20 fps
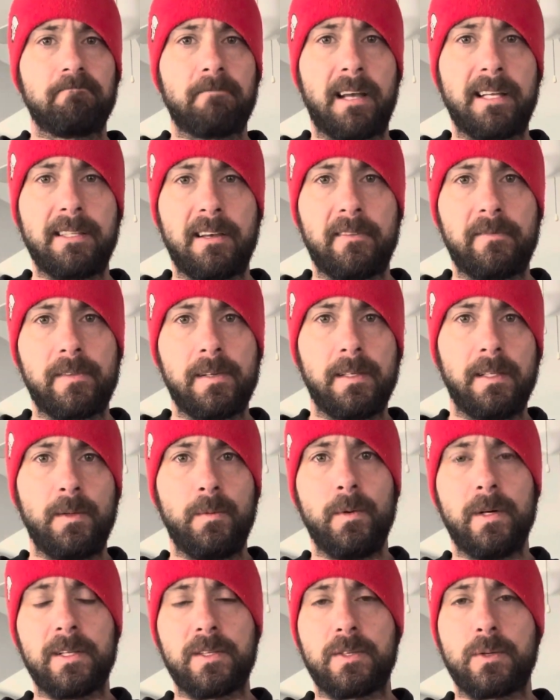I definitely
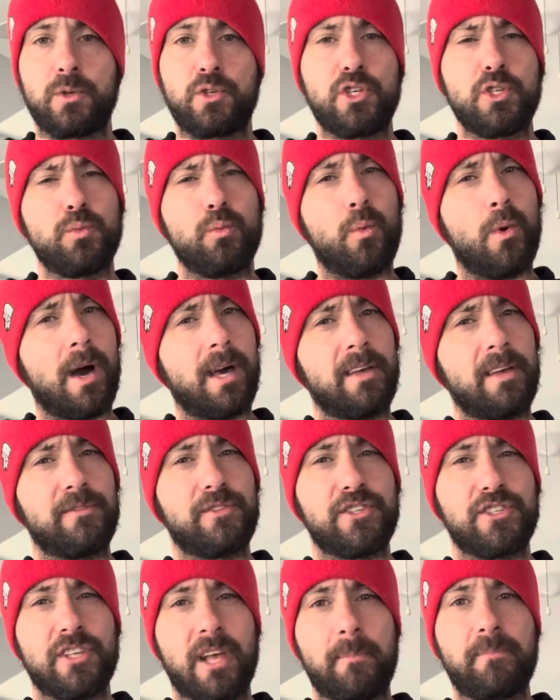would. So just one of
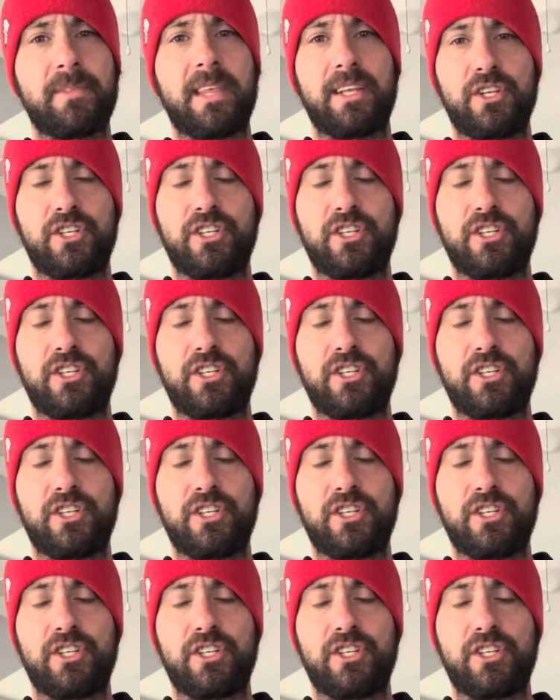something